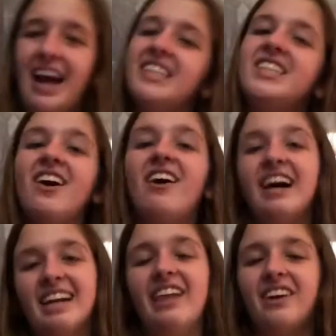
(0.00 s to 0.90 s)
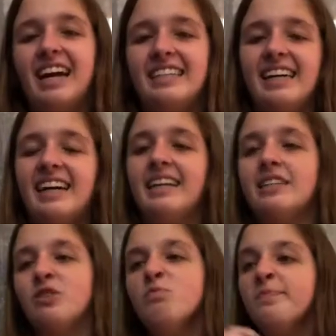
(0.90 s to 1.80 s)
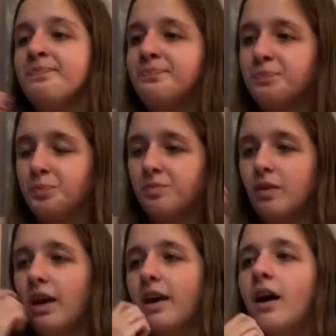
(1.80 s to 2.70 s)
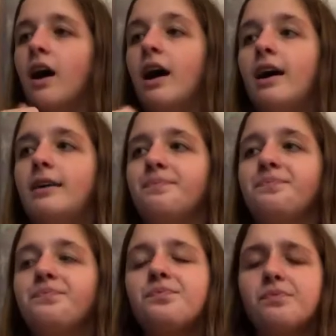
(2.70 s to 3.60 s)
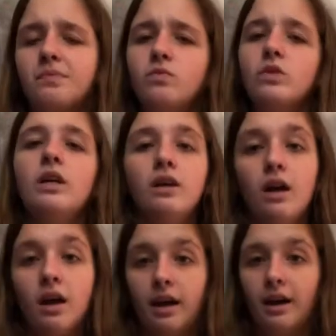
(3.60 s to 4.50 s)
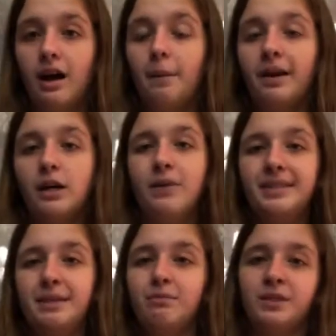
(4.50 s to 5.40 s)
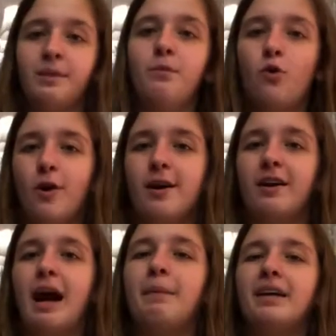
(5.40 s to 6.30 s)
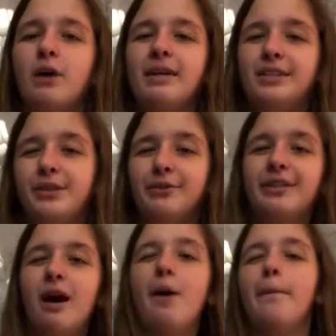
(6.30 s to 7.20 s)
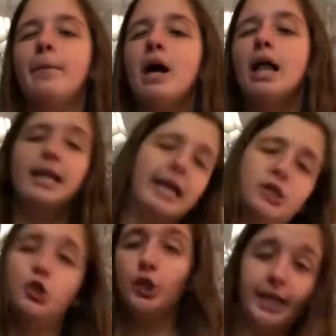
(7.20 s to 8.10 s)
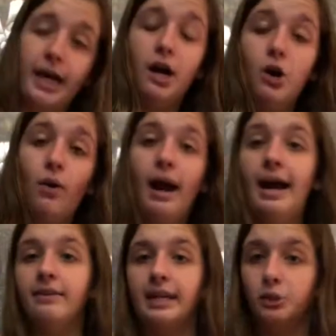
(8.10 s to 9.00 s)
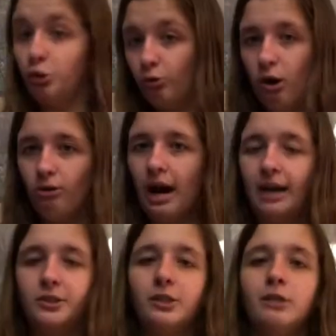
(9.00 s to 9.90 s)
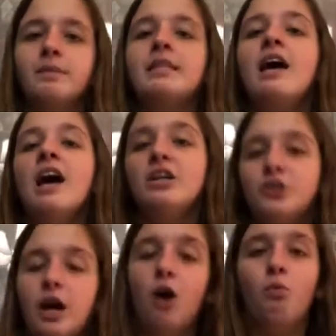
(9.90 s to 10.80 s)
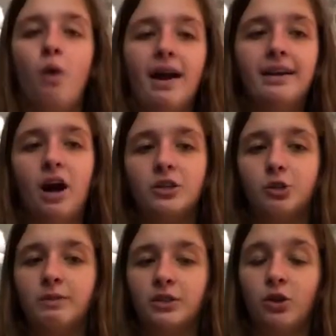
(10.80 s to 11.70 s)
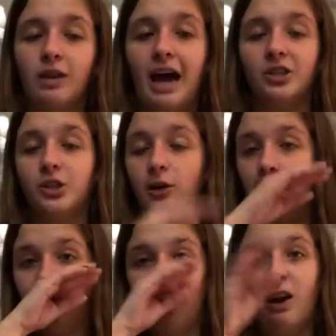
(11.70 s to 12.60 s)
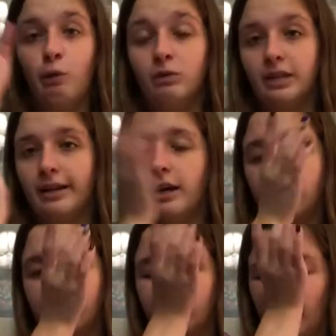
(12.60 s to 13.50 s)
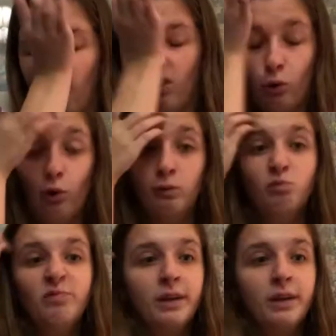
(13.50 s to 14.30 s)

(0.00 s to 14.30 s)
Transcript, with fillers: okay, so another idea is, um, I'm gonna go into some more, I'm gonna go into some like trio and like duo costumes. So one costume I stole last year and I thought was like hysterical.